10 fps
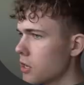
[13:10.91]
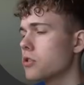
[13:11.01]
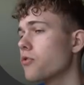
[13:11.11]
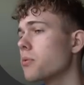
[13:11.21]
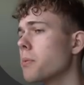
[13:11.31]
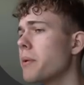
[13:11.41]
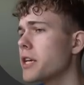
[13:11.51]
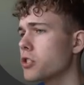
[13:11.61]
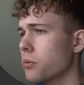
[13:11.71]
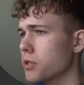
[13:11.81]
So from the
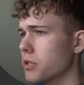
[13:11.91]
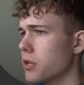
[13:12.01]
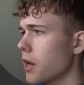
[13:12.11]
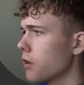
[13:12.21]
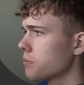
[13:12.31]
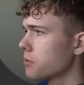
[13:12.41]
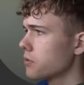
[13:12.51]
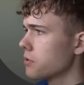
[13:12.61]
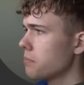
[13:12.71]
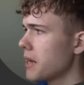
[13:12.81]
base object I
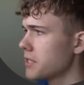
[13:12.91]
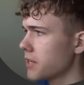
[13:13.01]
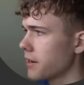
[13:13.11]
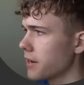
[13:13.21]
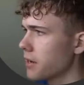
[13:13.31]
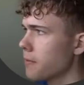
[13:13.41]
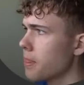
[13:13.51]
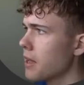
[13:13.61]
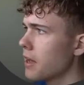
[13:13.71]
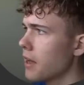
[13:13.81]
output base area,
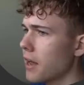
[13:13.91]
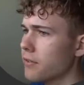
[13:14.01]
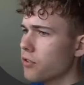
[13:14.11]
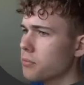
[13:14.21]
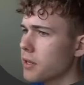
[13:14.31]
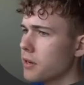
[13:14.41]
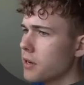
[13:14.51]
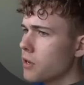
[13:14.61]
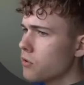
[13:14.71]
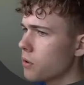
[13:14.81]
and from the
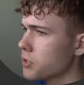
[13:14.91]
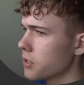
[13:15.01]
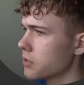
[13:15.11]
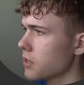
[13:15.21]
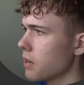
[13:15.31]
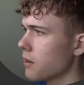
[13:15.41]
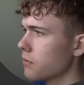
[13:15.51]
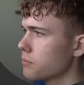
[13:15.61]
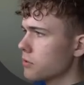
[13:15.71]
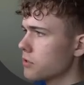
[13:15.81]
new object I
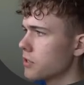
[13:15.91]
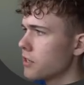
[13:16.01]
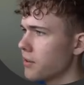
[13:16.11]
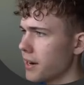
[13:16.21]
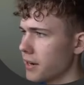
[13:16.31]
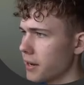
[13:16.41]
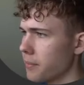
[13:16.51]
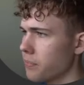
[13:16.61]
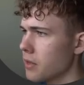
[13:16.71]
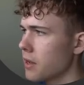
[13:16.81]
output new area.
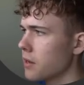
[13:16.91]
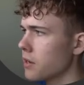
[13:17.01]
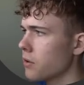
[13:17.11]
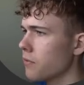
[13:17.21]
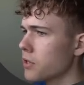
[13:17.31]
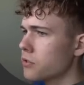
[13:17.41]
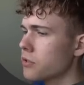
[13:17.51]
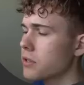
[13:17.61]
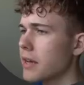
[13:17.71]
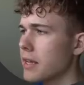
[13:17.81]
Now I want
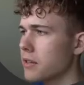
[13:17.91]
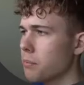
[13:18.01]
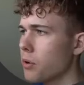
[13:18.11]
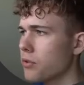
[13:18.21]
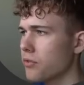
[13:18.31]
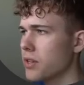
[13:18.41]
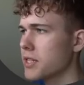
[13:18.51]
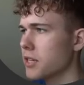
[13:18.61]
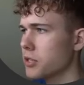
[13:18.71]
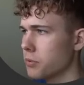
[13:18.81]
to get both of these
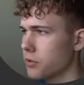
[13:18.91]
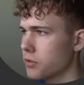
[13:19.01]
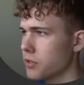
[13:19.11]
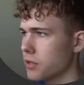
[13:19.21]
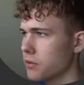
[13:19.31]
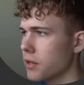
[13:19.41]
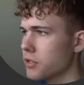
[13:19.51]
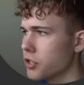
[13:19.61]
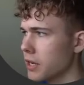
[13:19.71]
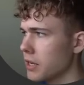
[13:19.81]
attributes into the
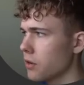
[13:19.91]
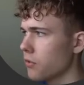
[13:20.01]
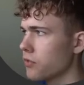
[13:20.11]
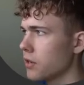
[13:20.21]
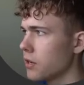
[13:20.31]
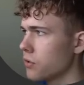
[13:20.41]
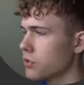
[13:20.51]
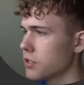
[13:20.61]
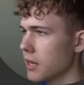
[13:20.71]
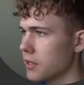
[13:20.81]
tree of the new
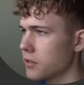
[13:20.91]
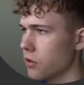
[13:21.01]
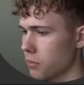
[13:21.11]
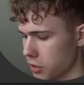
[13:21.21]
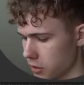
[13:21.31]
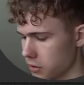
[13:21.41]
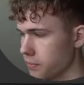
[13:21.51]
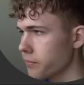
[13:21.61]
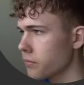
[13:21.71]
state object.